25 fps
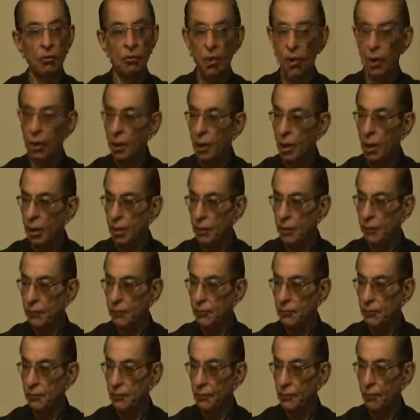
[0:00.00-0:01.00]
water,
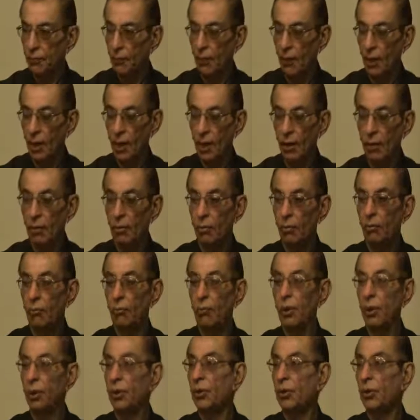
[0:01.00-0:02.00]

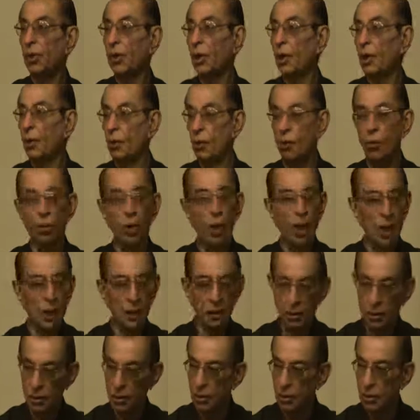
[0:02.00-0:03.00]
we drink
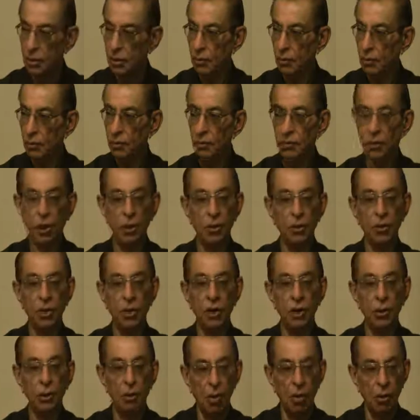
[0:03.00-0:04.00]
we
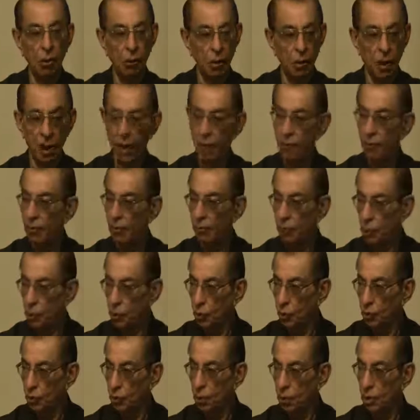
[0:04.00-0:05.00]
drink all types of
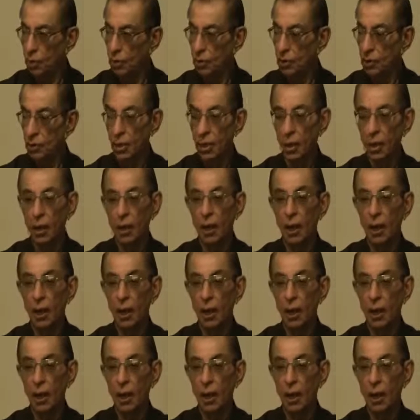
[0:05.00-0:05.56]
juices.